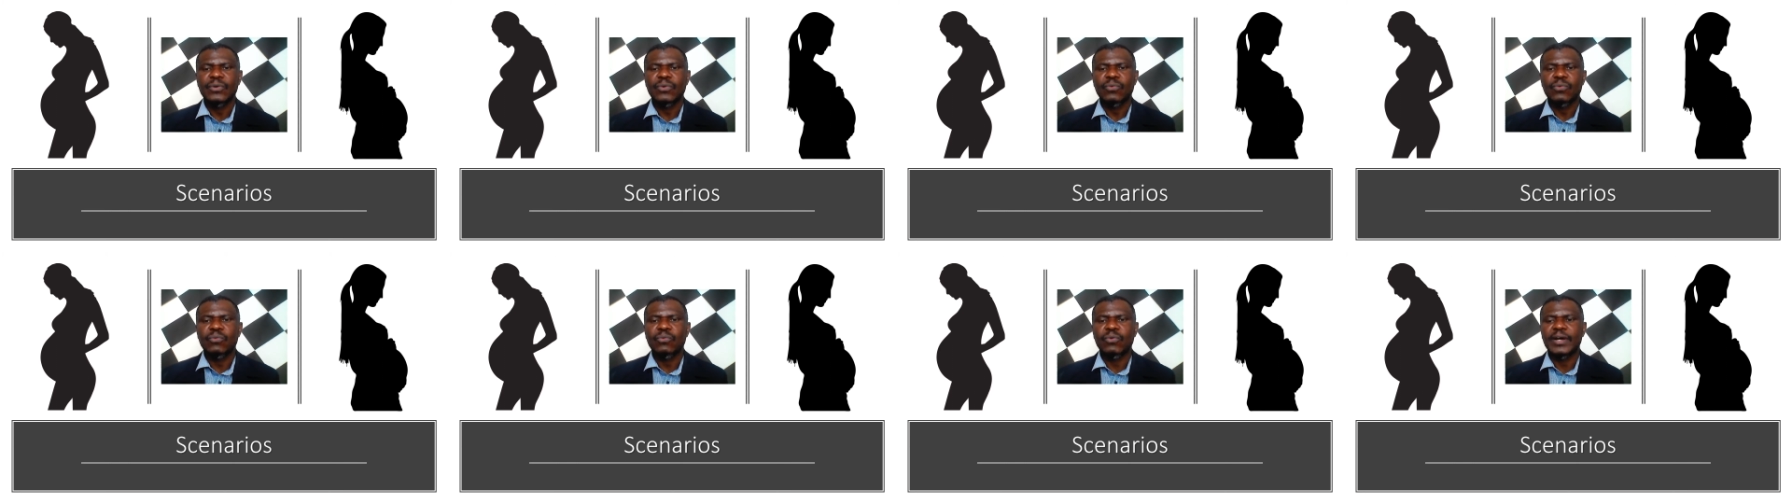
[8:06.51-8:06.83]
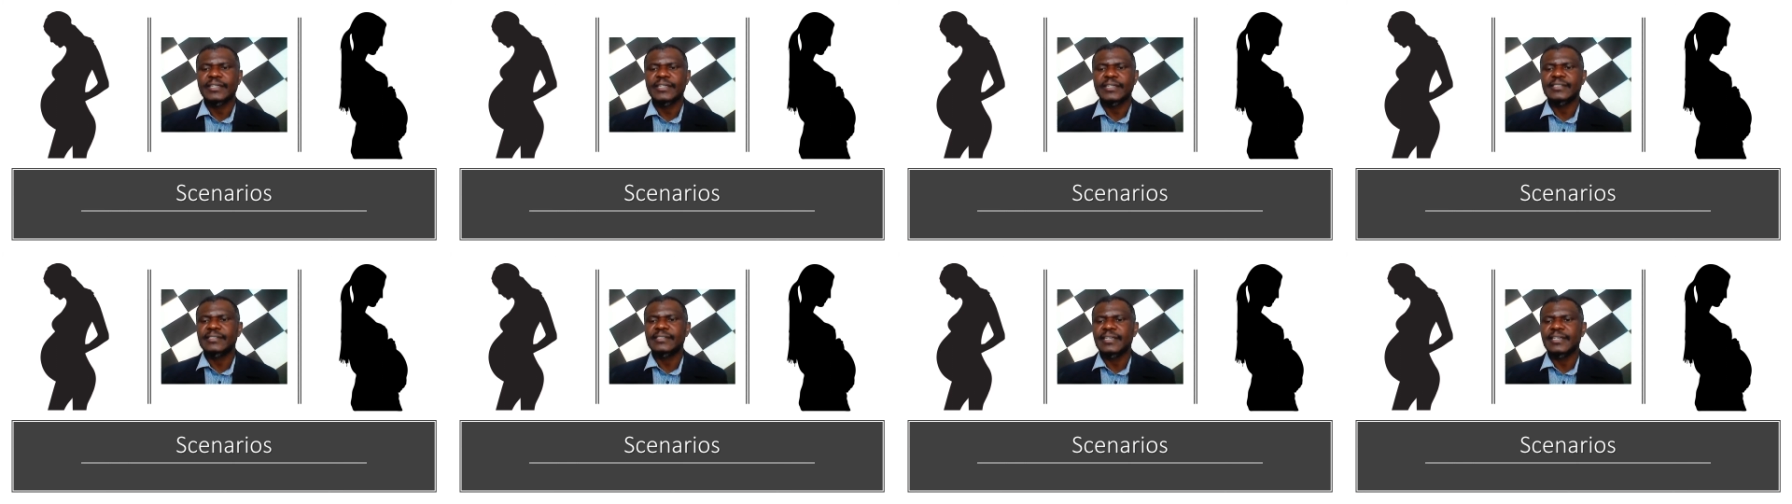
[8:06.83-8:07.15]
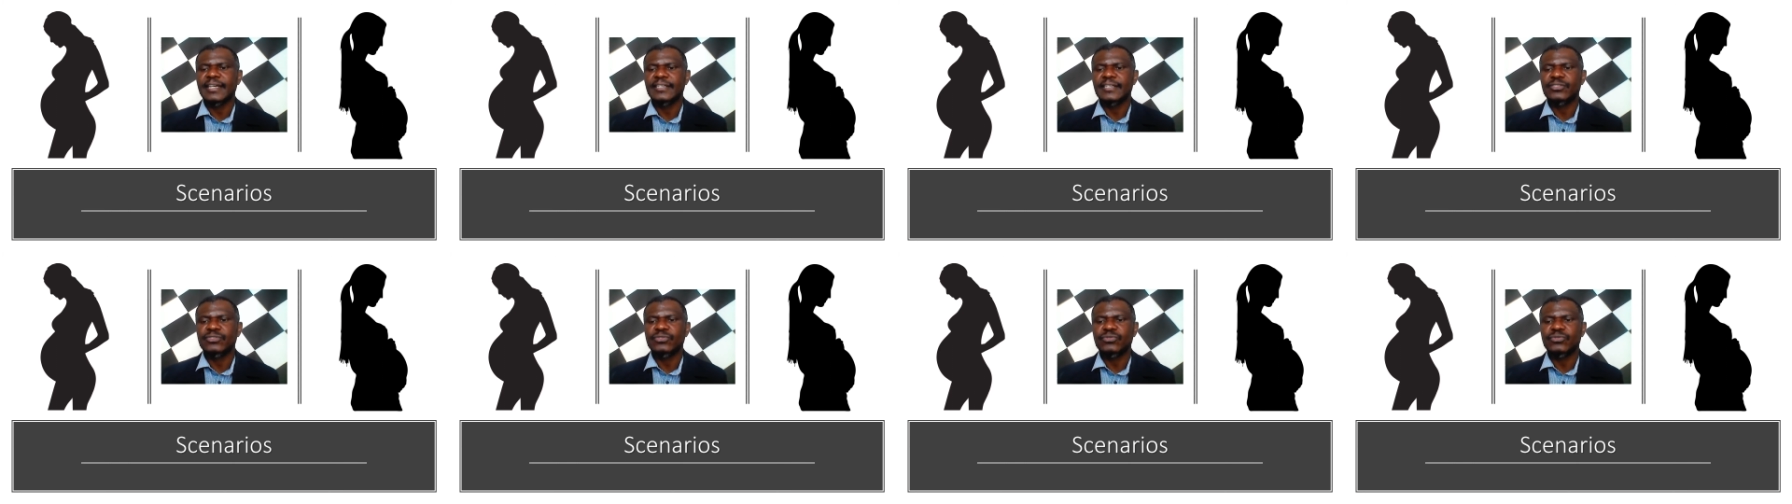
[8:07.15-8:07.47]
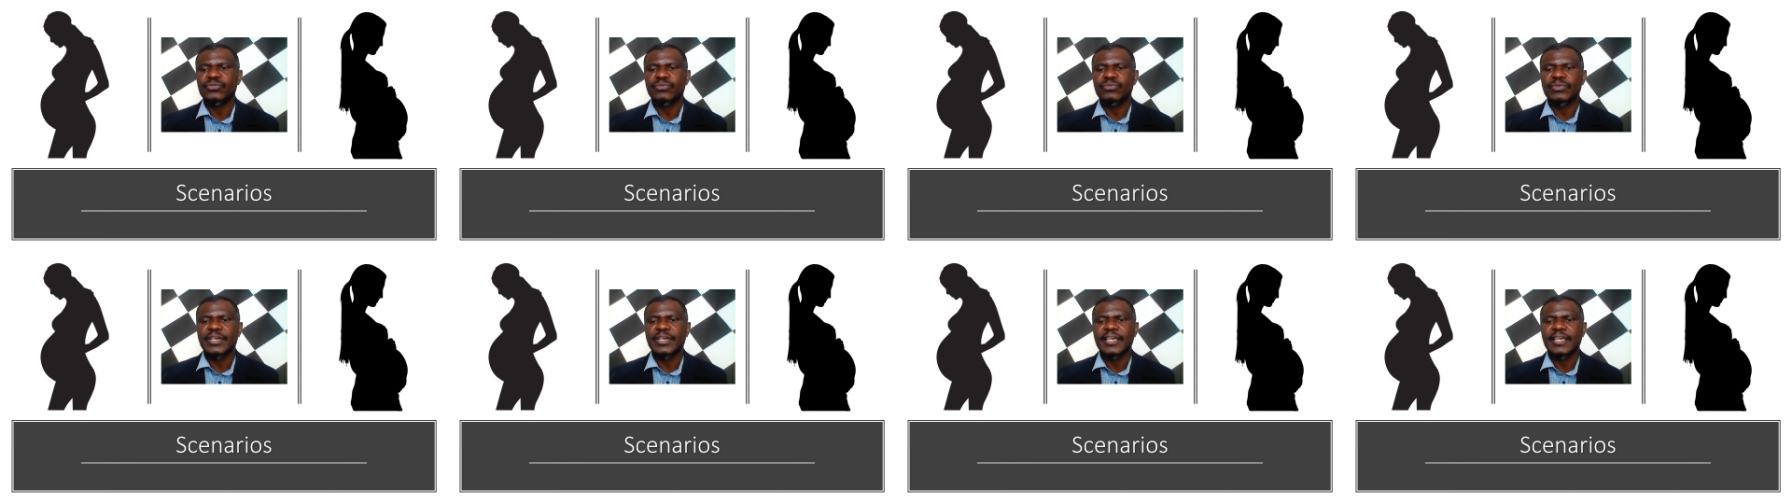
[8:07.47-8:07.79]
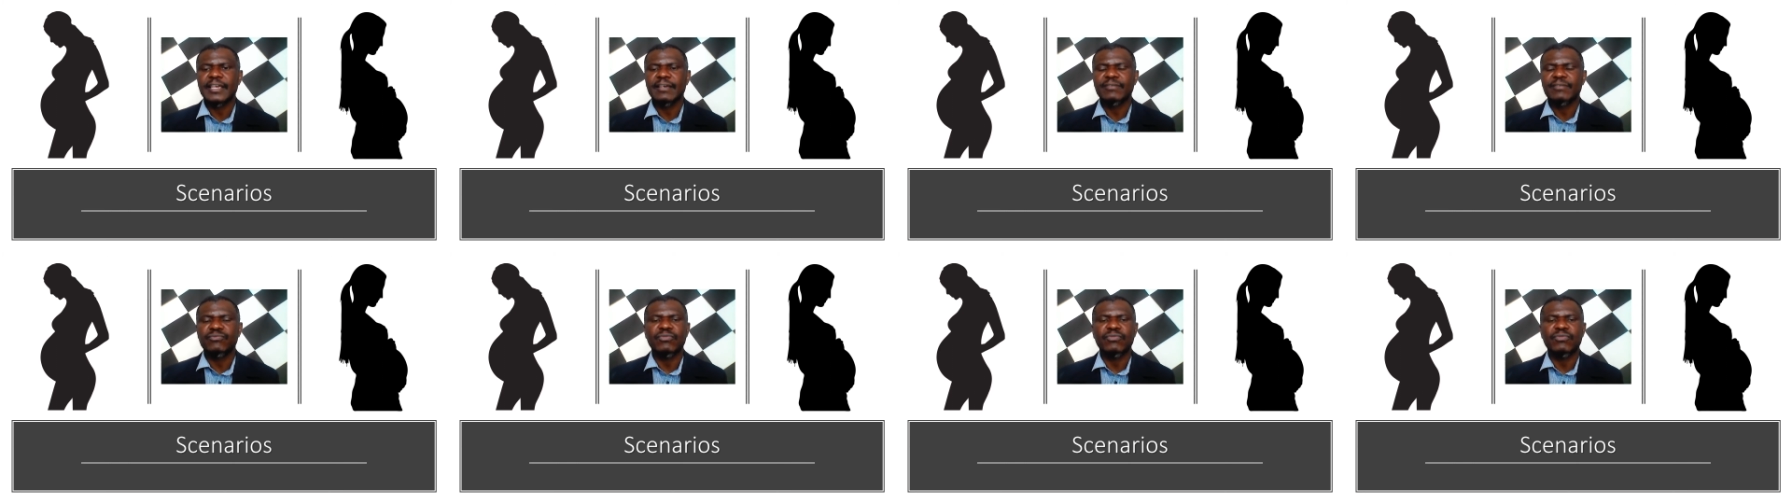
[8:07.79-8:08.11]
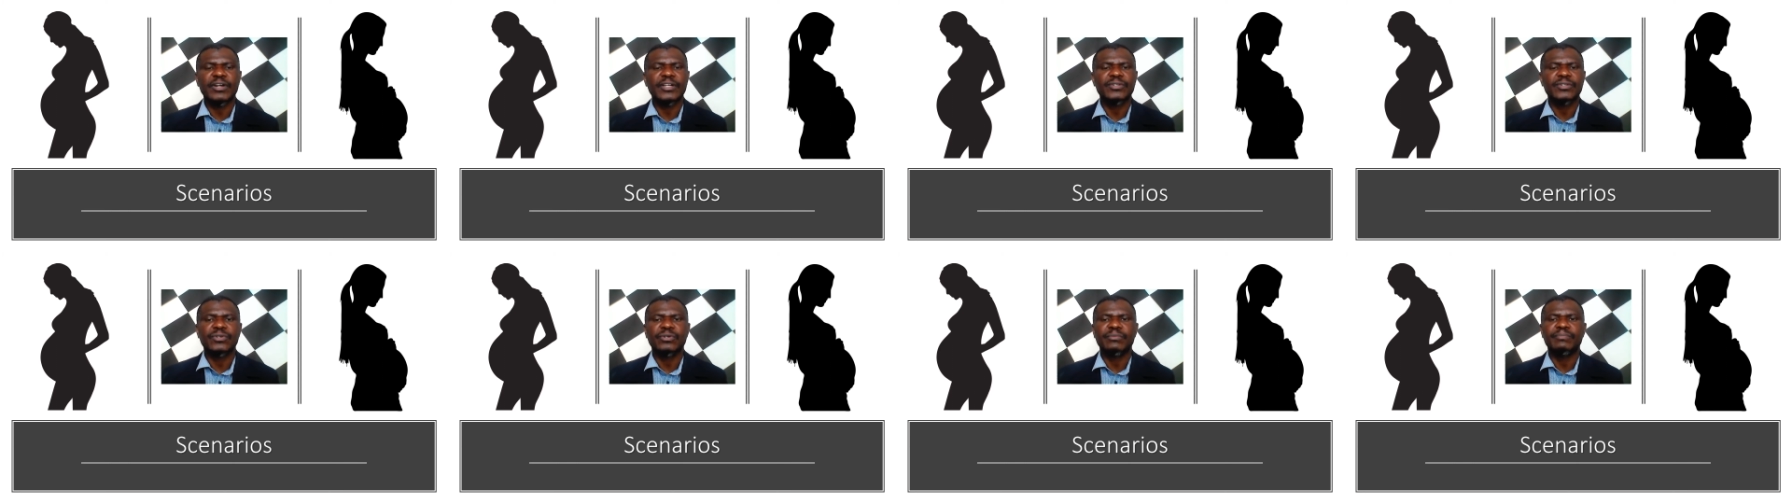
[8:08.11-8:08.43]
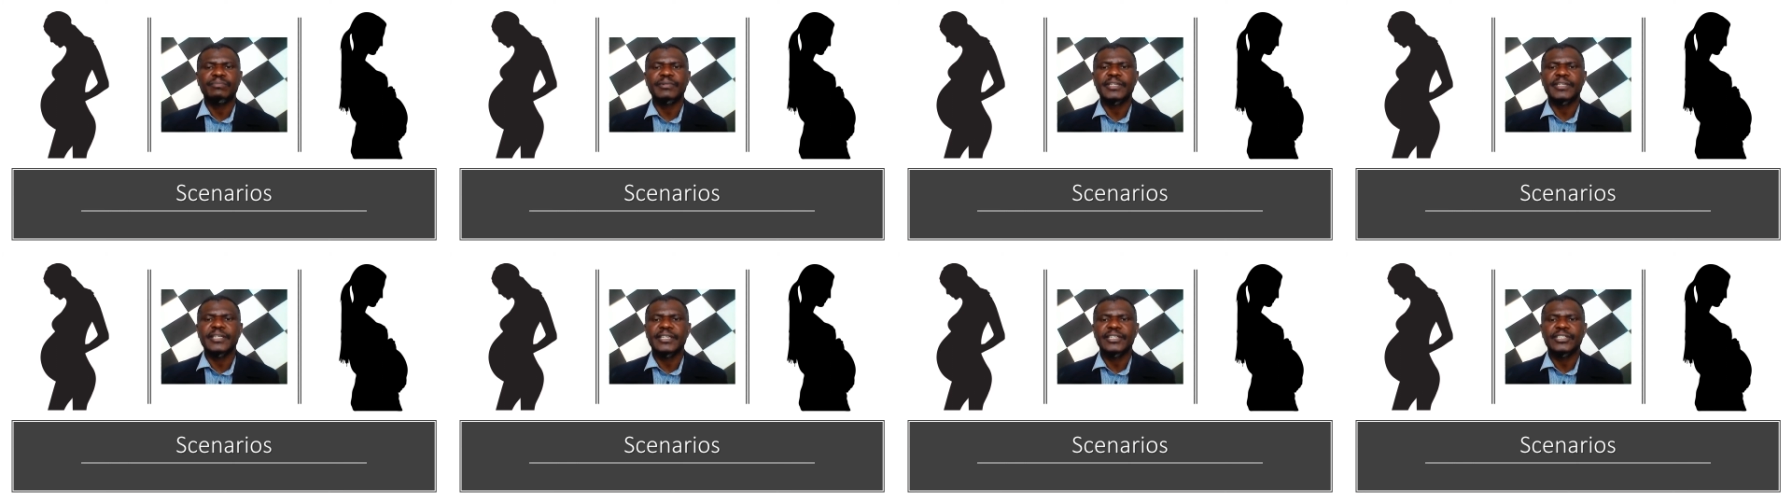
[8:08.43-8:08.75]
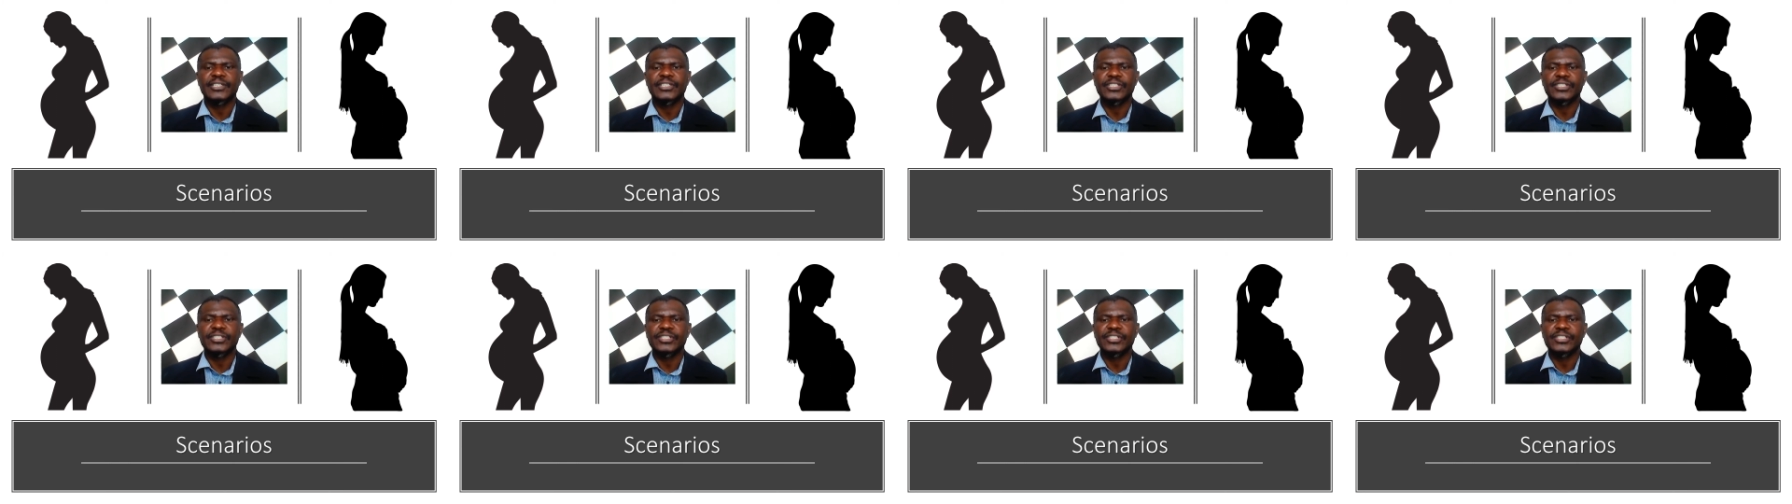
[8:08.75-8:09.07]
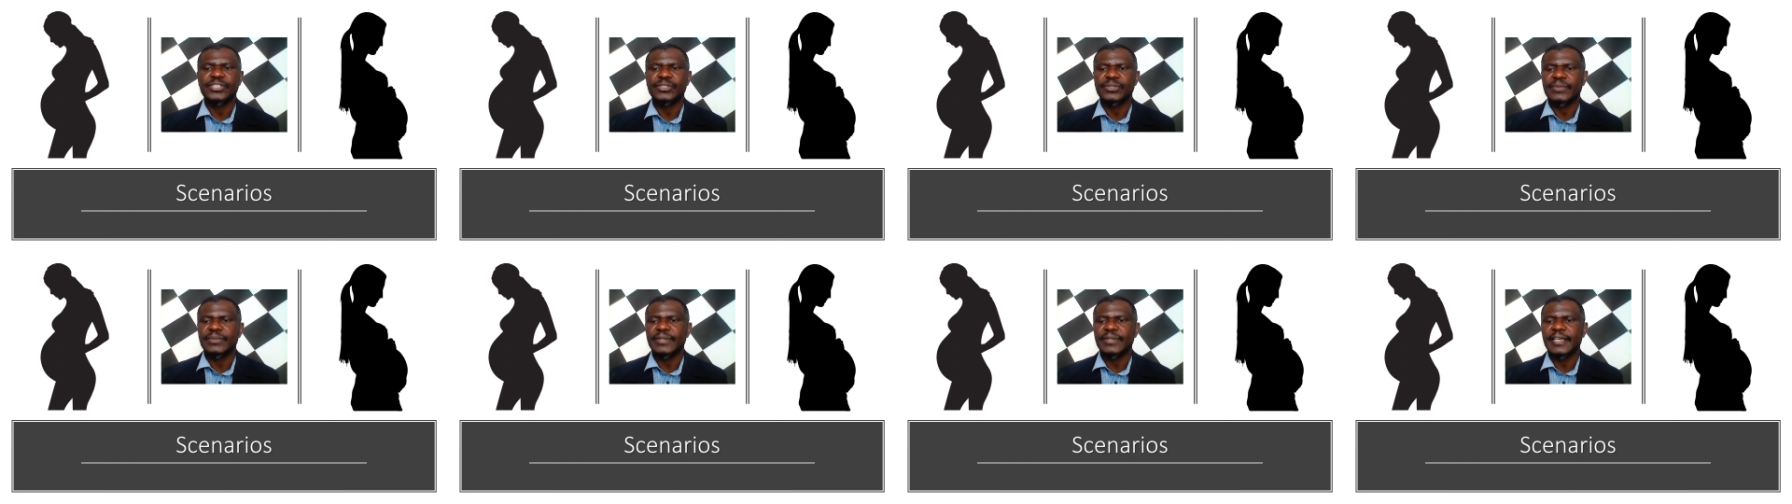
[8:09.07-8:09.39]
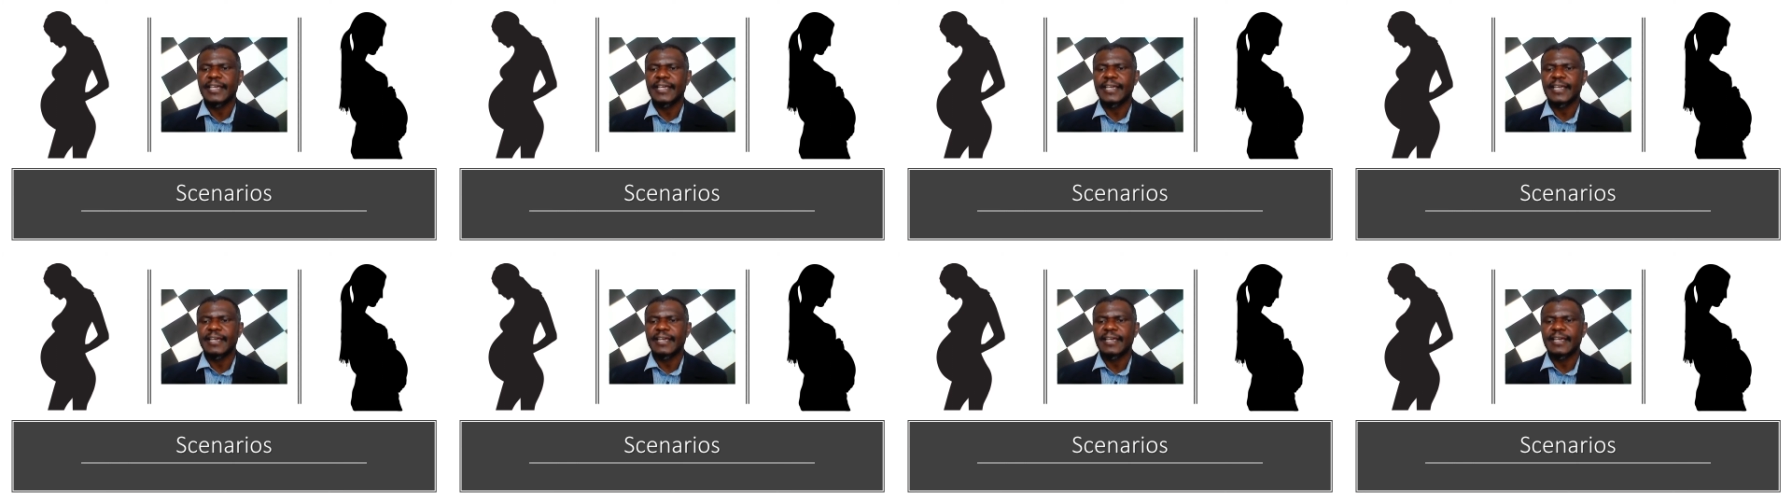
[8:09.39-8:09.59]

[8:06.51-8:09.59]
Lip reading: What rights do they have? What obligations do they